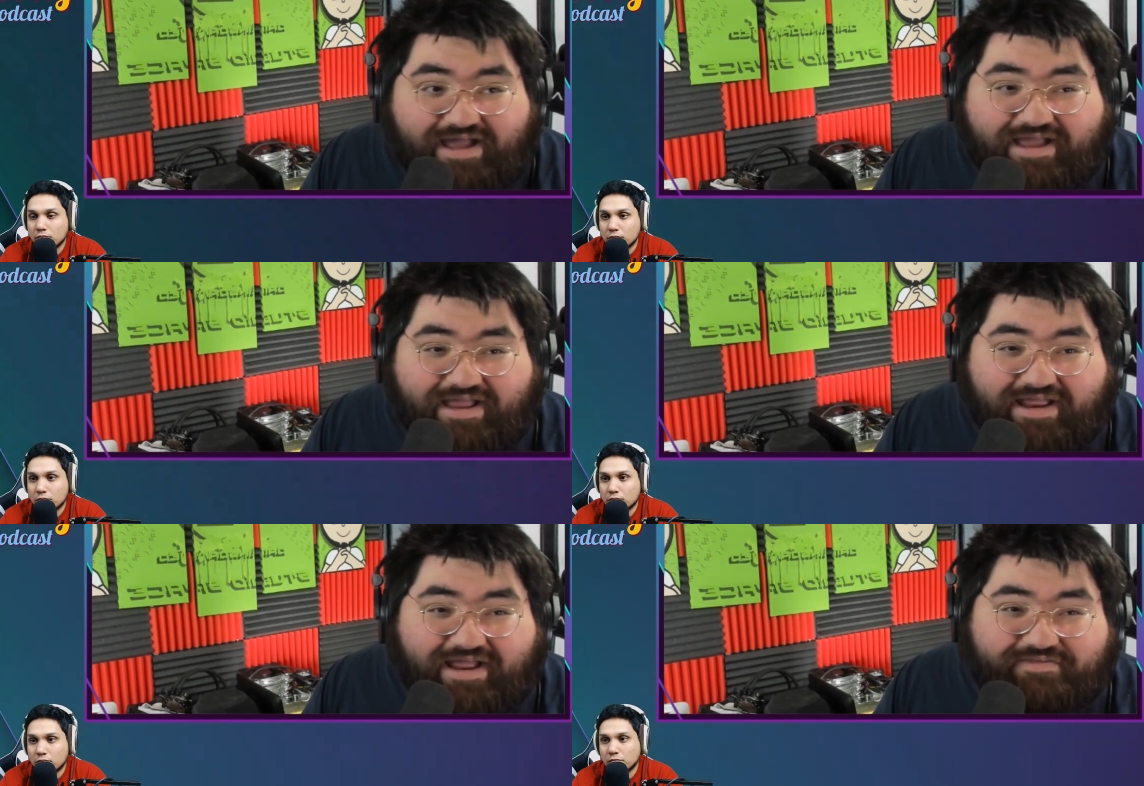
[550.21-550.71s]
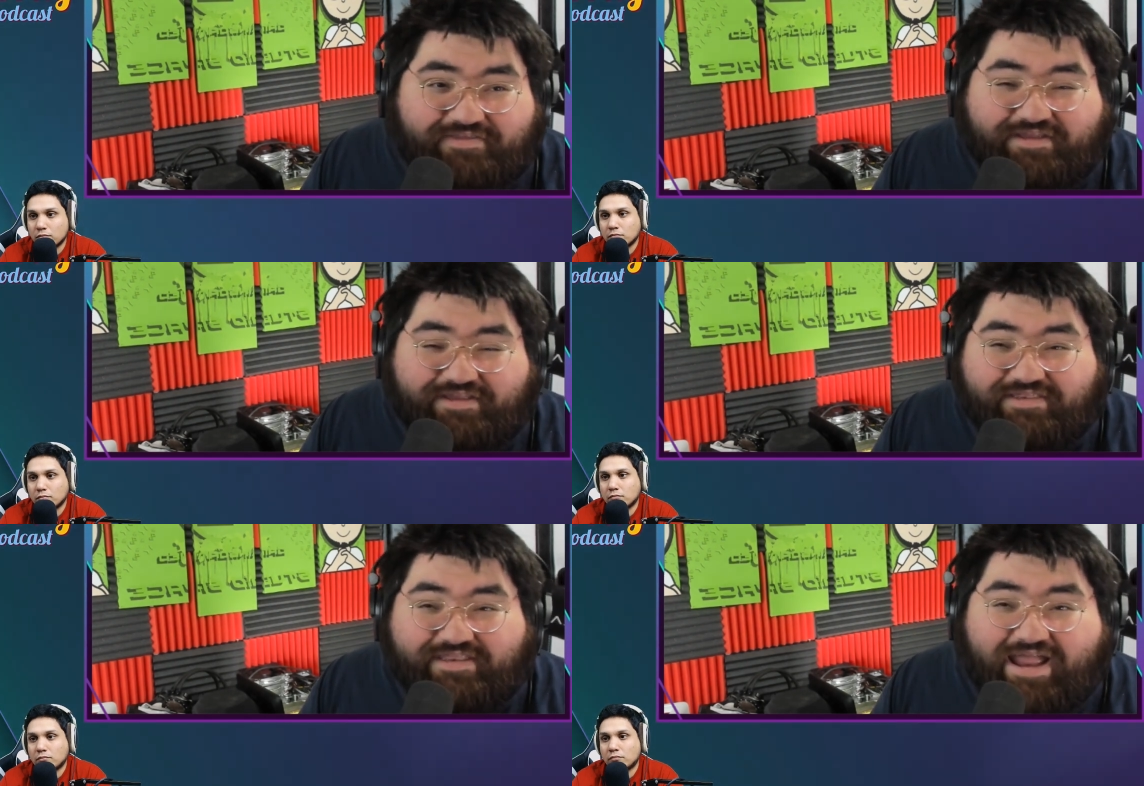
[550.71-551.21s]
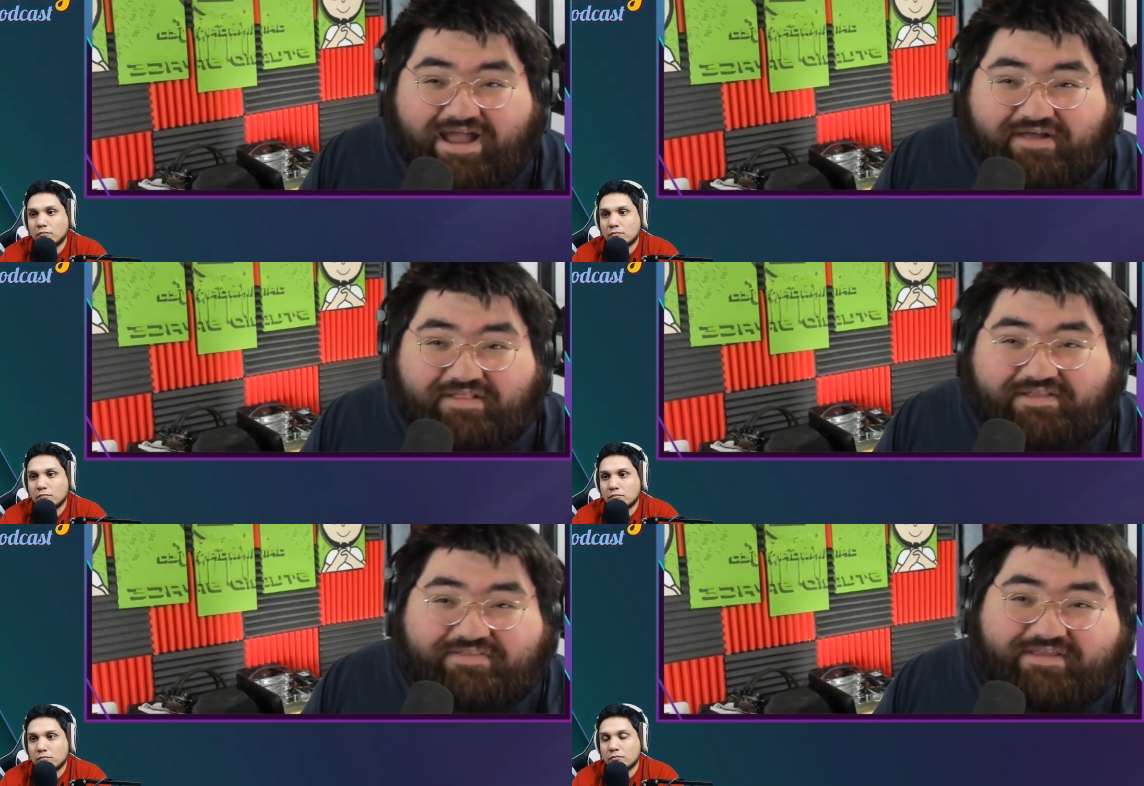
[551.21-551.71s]
Speaker 1: I, I see
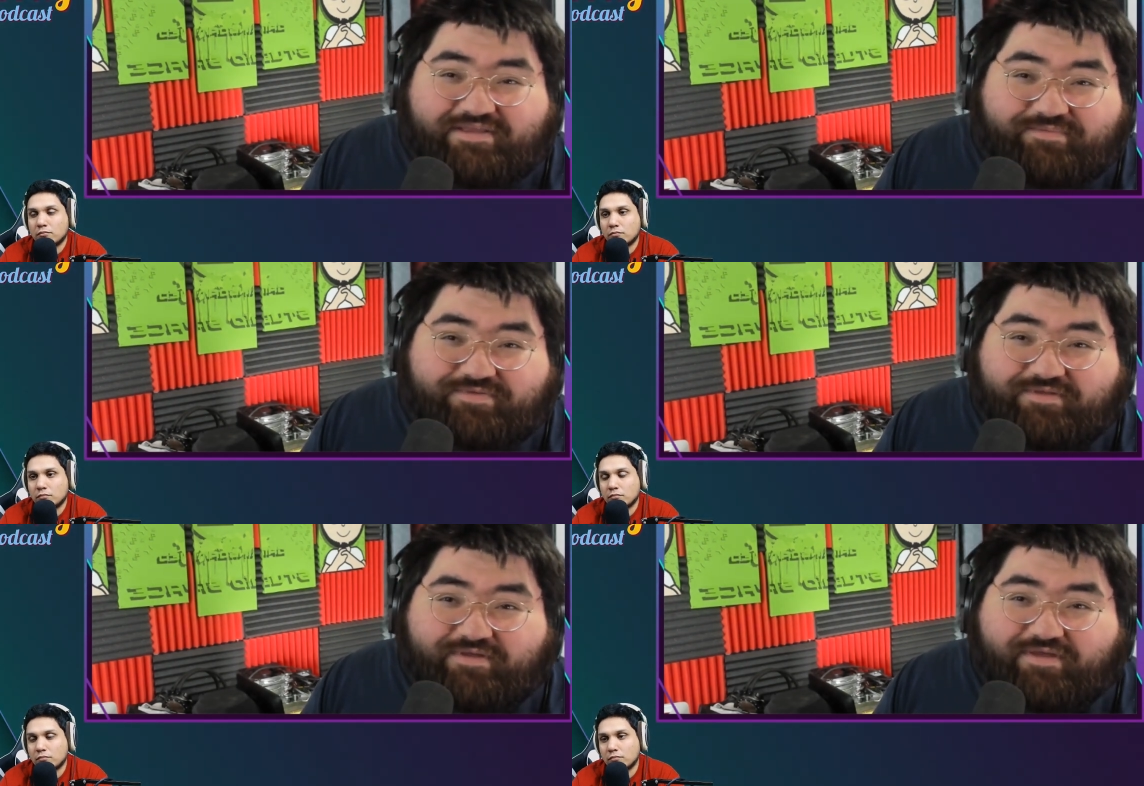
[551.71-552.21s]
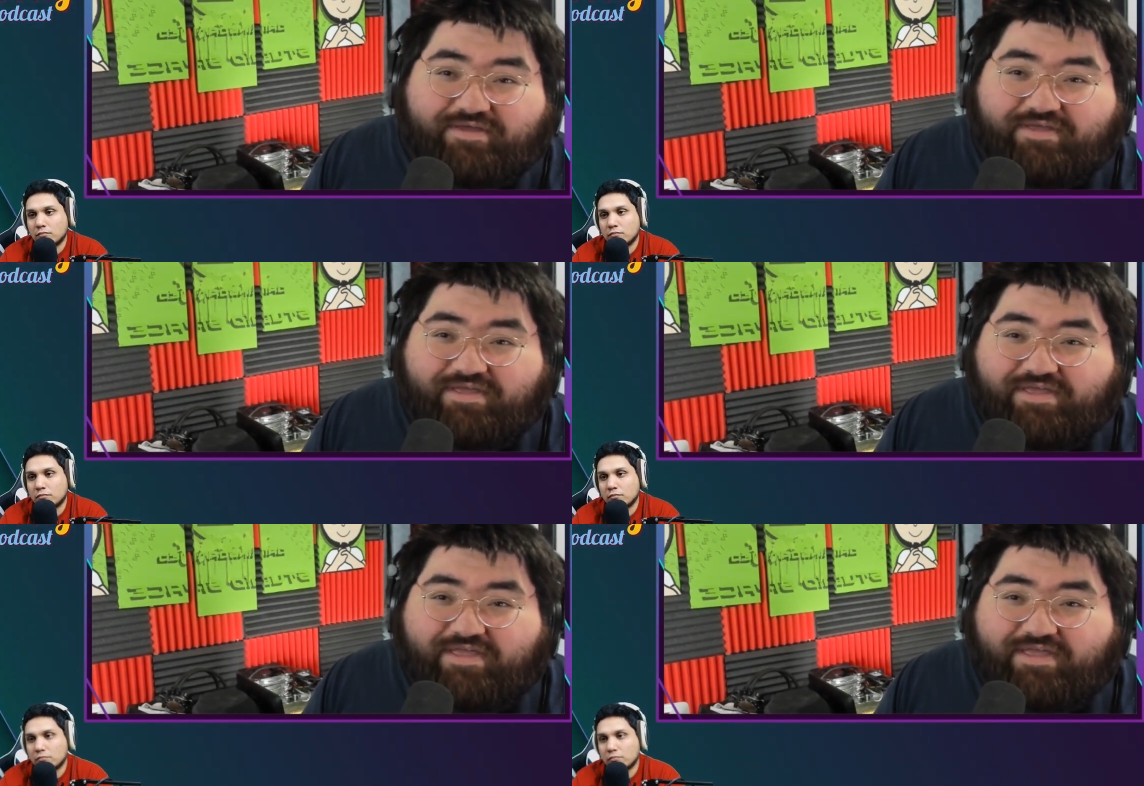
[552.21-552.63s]
now it seems to